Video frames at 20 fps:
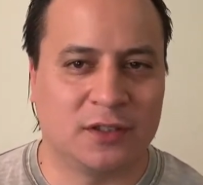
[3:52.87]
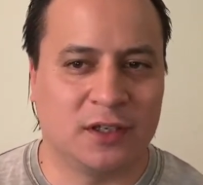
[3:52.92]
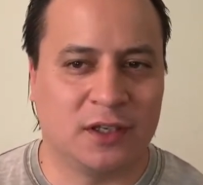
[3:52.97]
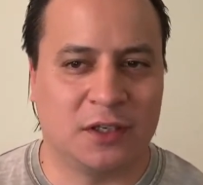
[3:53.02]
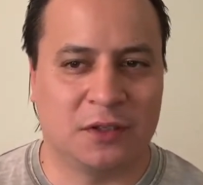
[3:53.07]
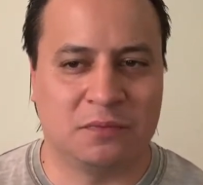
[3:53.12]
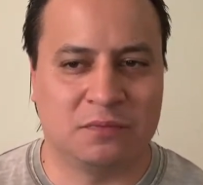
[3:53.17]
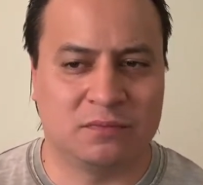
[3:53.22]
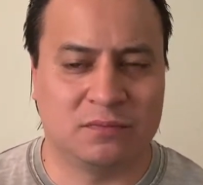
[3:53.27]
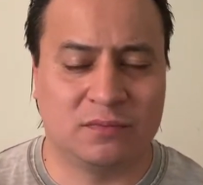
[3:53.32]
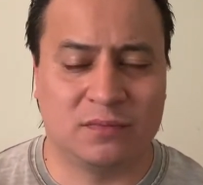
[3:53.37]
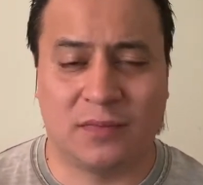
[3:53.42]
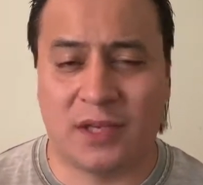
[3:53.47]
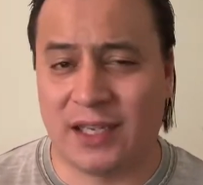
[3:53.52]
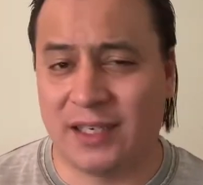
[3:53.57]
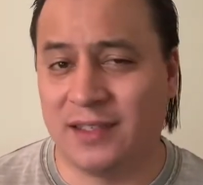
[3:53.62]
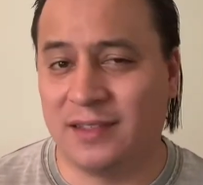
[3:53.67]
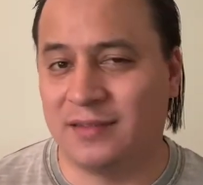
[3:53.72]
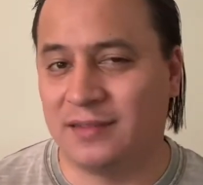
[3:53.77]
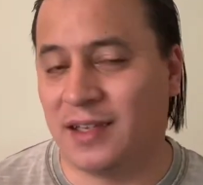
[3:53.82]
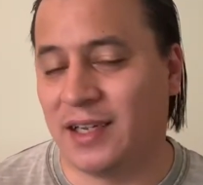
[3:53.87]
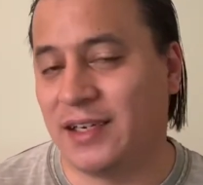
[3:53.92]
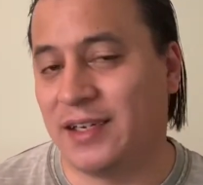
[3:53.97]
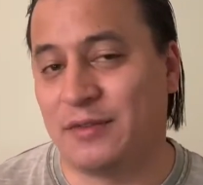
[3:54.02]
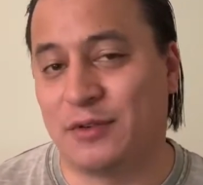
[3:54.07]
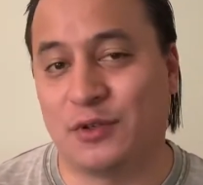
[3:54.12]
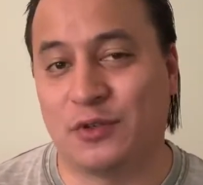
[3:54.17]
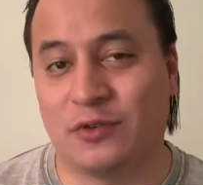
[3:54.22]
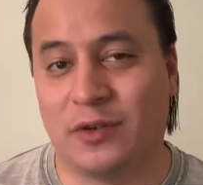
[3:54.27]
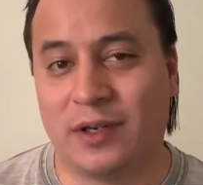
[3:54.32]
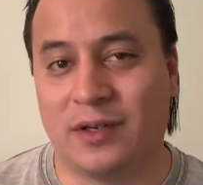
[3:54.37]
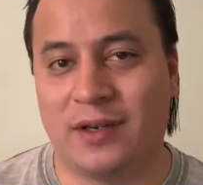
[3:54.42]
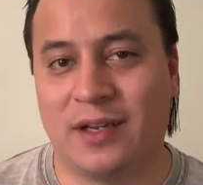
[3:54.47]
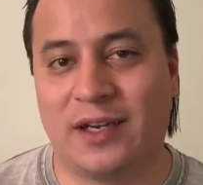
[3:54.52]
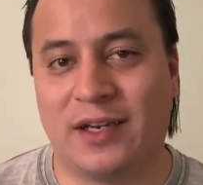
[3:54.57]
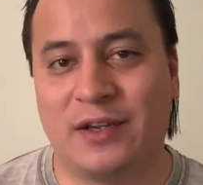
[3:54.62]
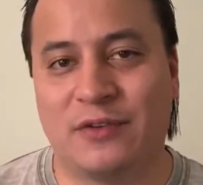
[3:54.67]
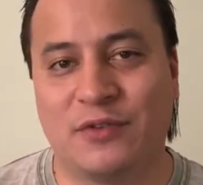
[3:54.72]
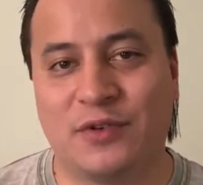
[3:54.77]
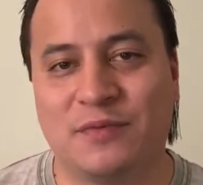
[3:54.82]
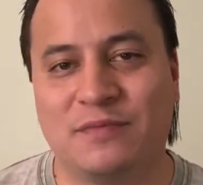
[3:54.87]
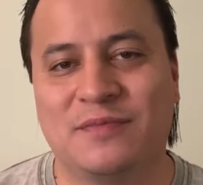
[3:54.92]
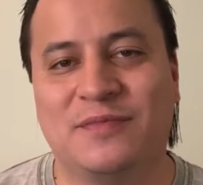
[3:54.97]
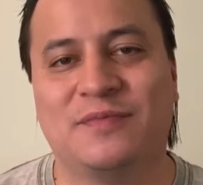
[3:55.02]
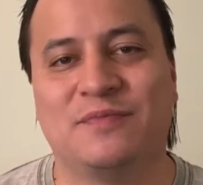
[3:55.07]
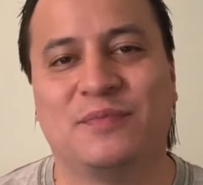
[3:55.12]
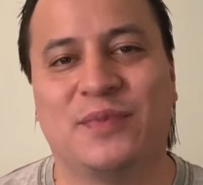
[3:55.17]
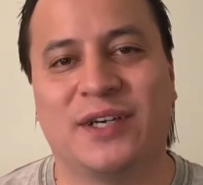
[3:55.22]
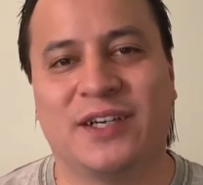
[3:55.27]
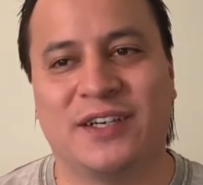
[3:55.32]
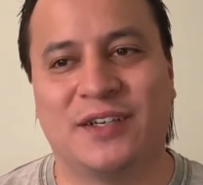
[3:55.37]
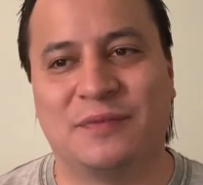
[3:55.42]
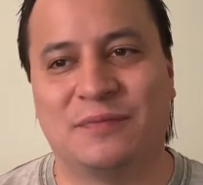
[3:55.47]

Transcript: I never read any of them, but